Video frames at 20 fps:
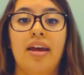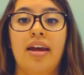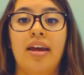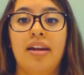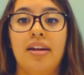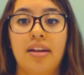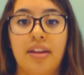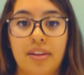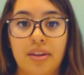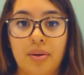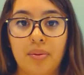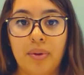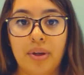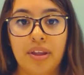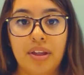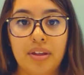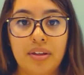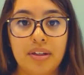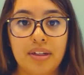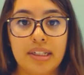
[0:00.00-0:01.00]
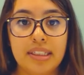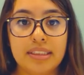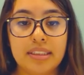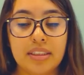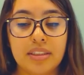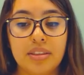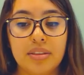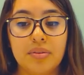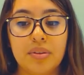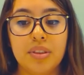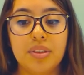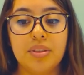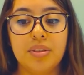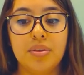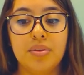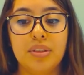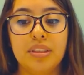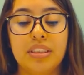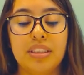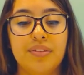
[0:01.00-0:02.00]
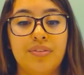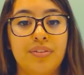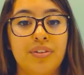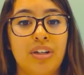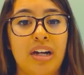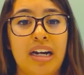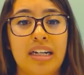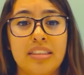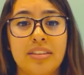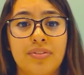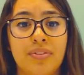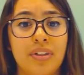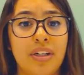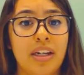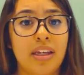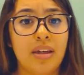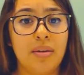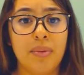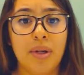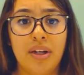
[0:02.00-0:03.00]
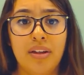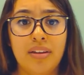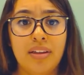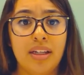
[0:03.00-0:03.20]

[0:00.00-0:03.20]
Another way that you guys can do it too is if you ask for an email.